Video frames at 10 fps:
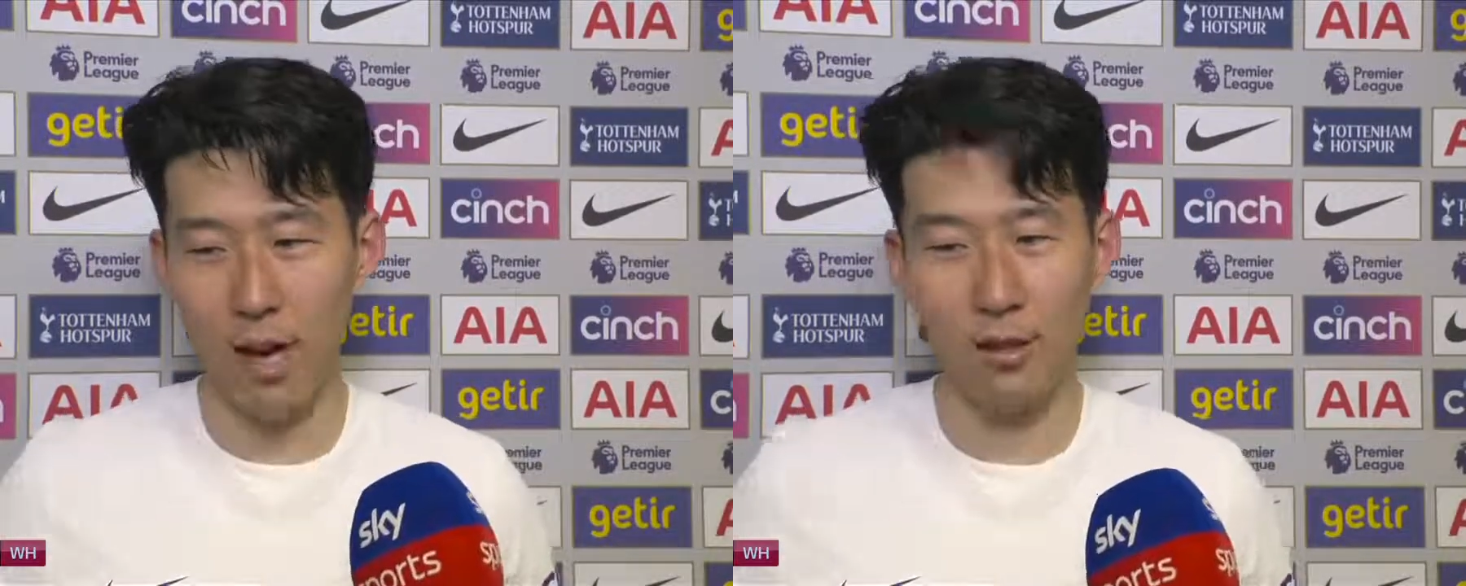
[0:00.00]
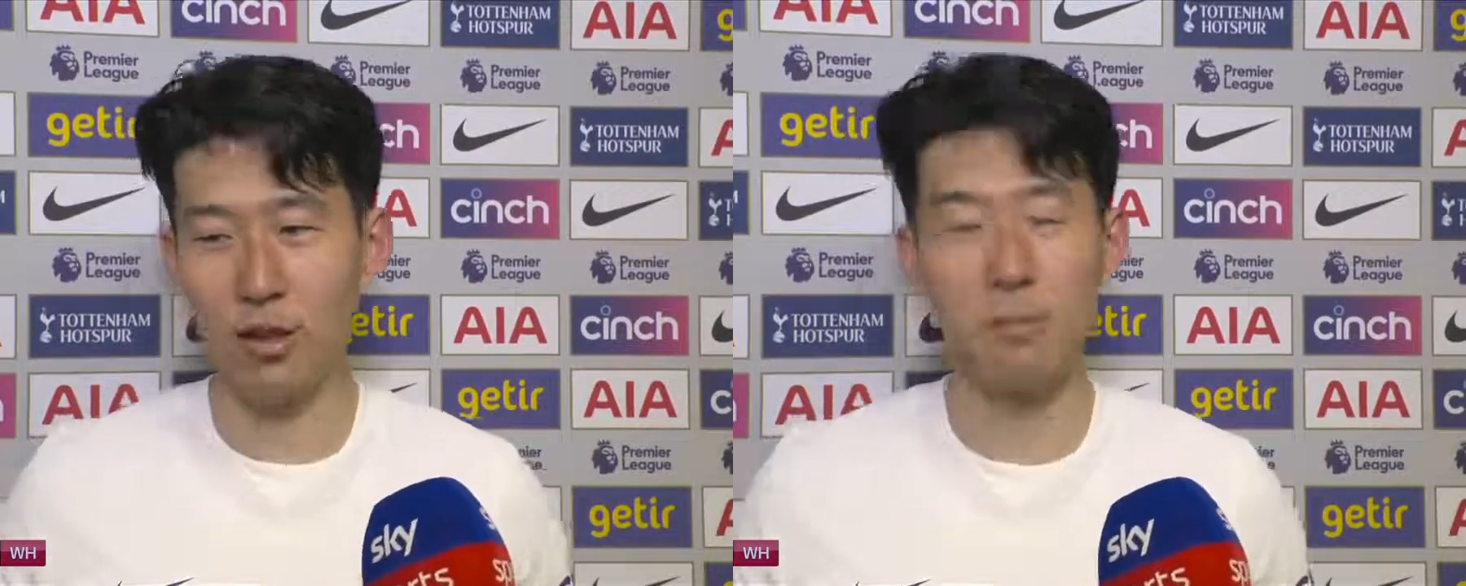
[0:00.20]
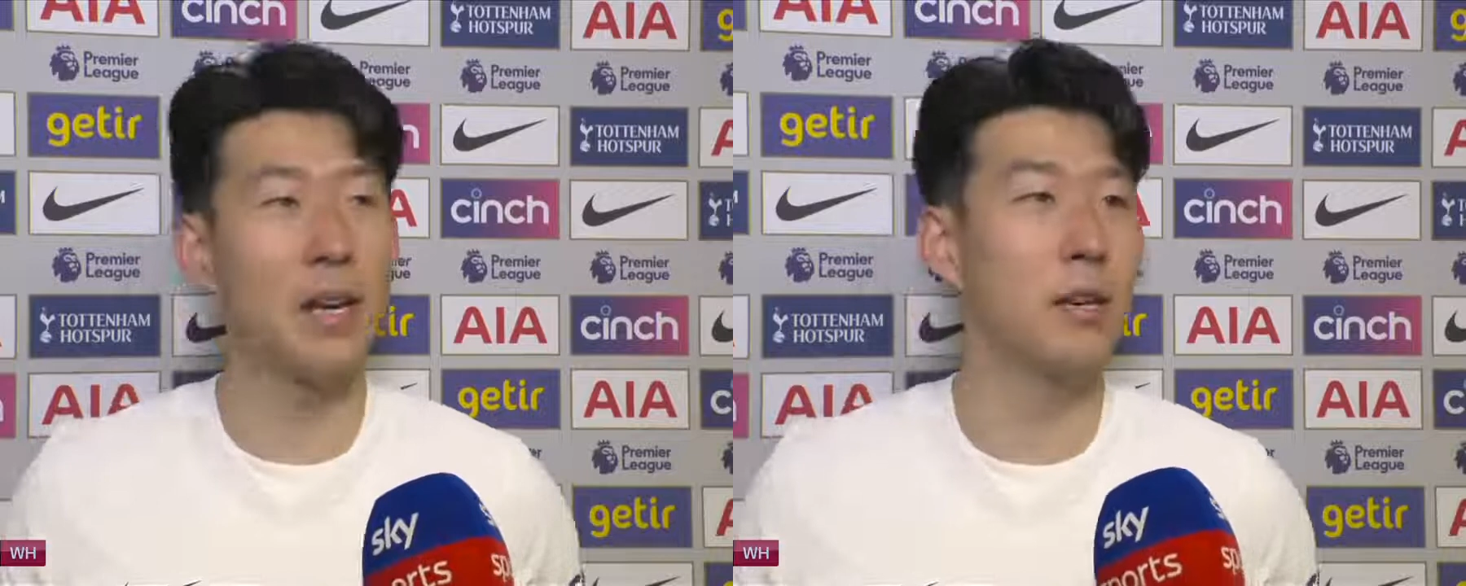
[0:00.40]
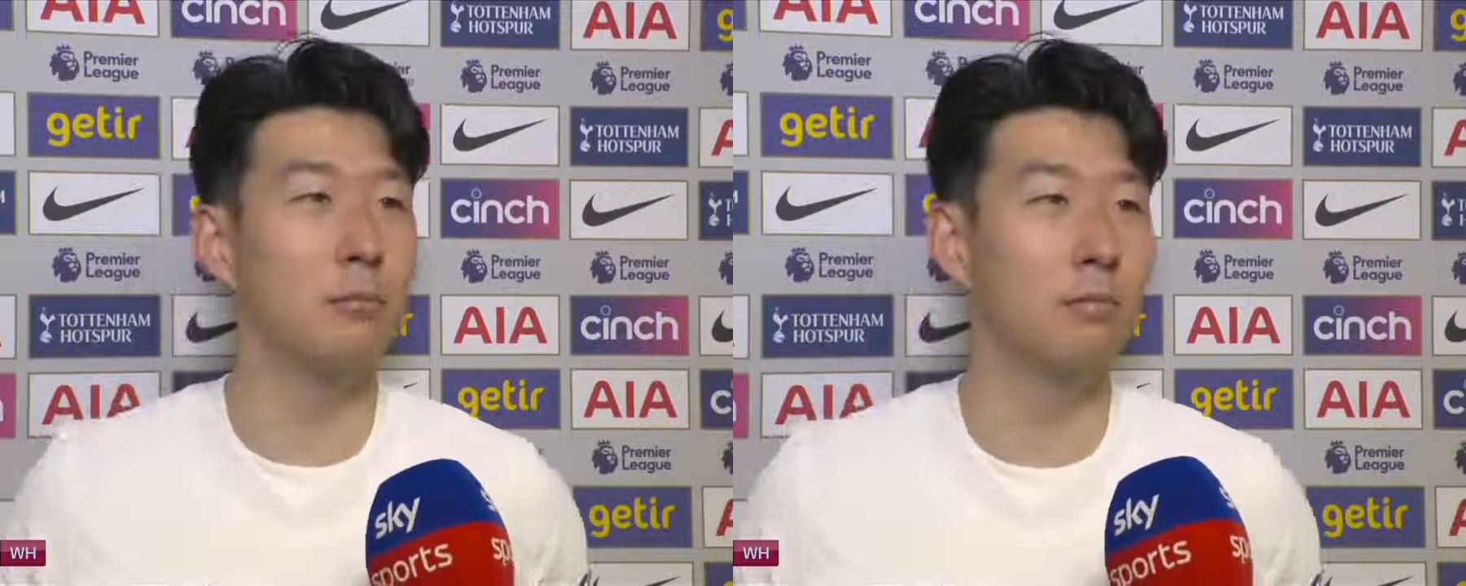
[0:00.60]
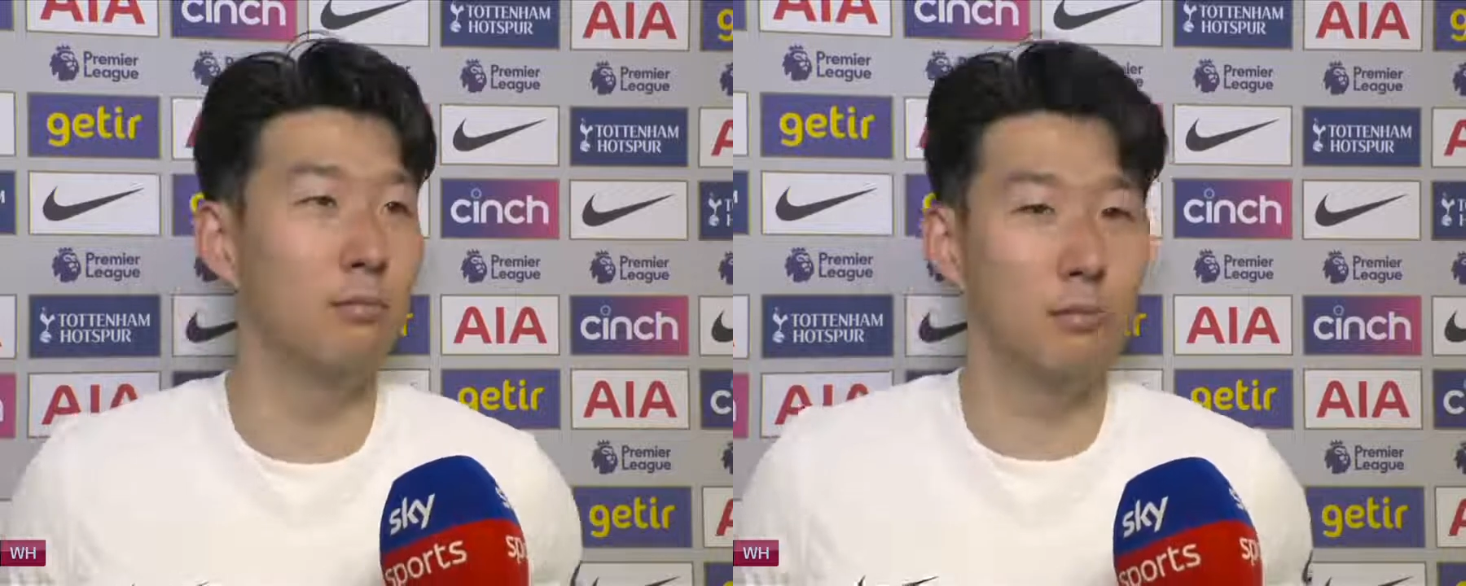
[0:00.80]
I just make
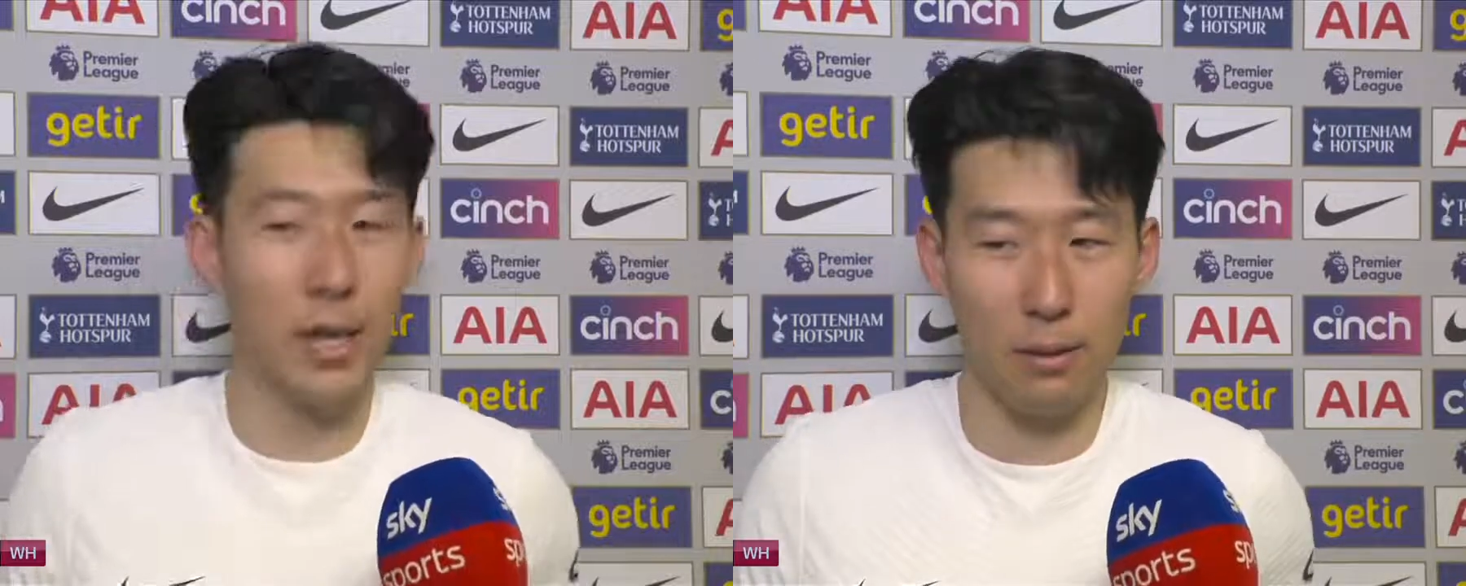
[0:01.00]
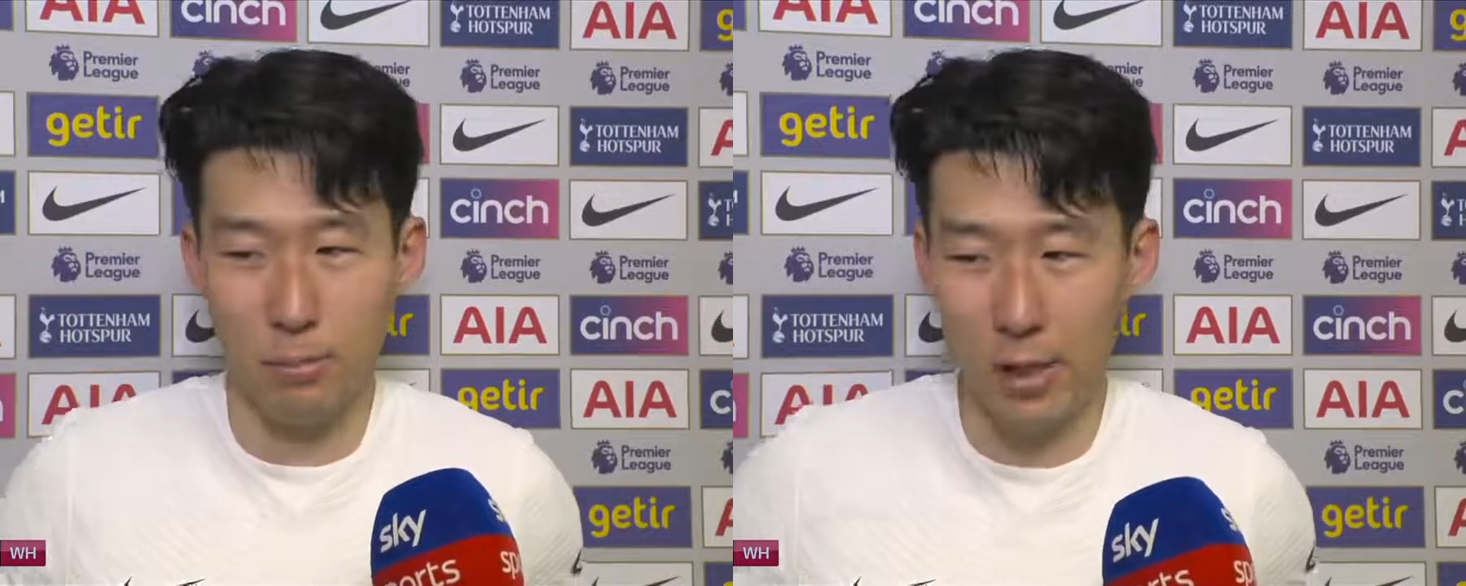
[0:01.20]
him make,